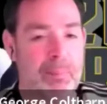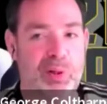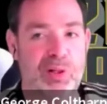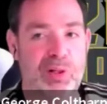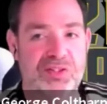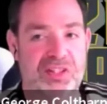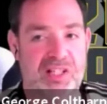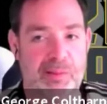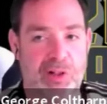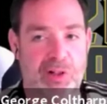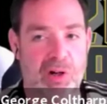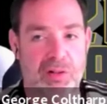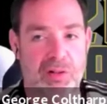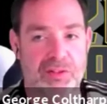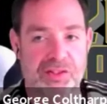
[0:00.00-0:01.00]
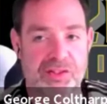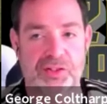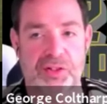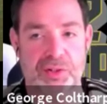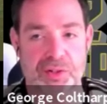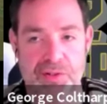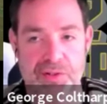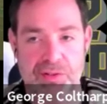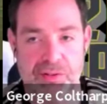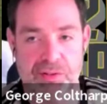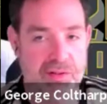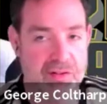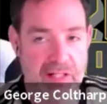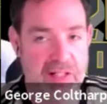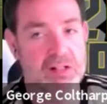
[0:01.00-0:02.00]
team called the Surge, so
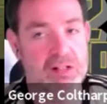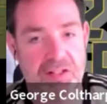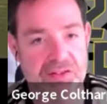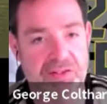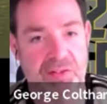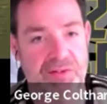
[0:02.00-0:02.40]
they called it Surge.